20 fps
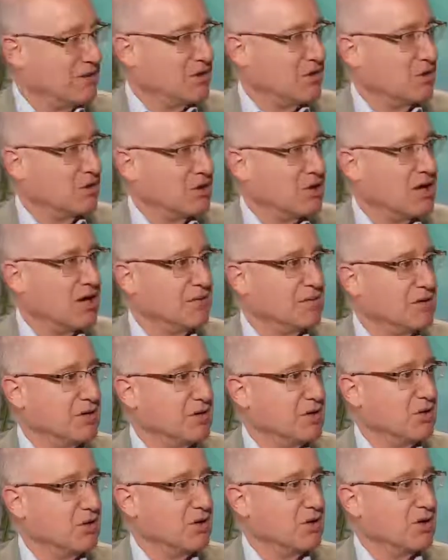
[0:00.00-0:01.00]
Core. Common
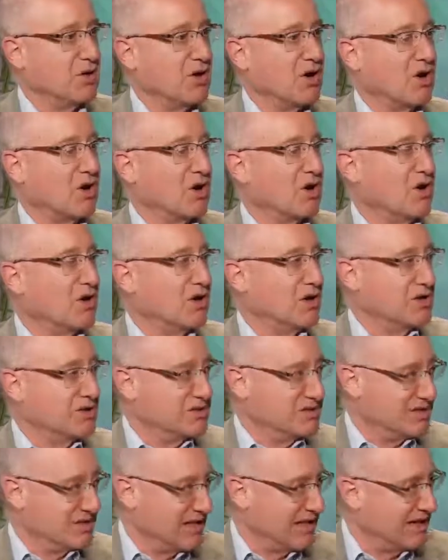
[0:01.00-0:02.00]
Core are
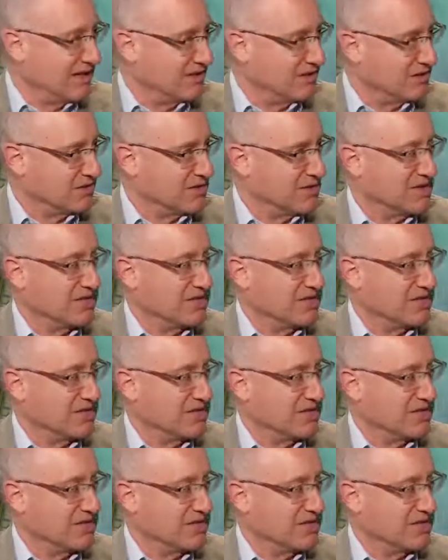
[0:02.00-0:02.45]
standards.